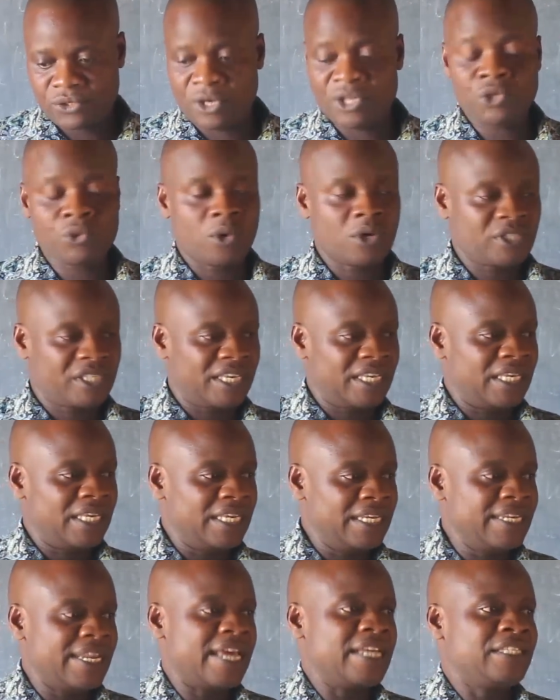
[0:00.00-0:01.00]
So it was
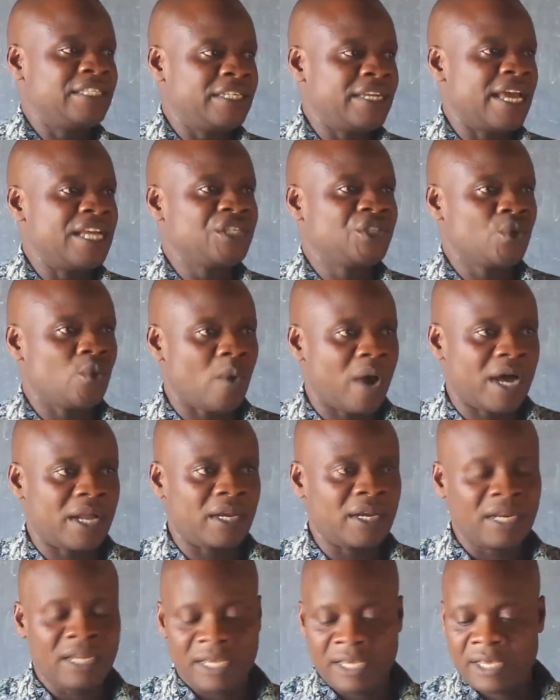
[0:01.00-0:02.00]
in
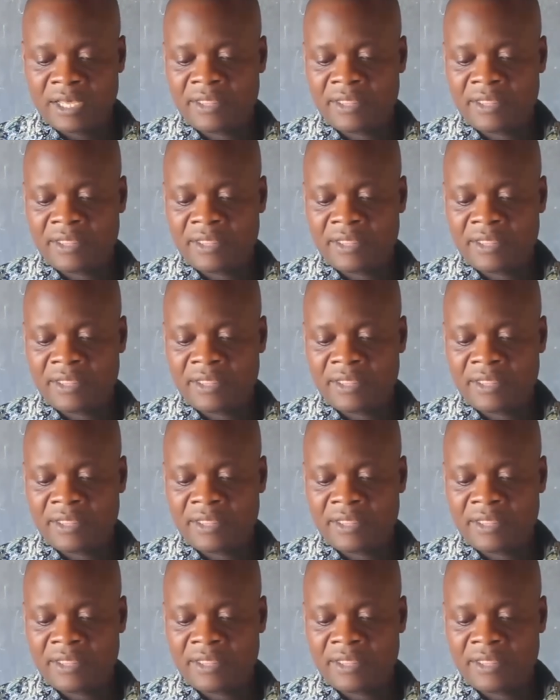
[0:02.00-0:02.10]
1991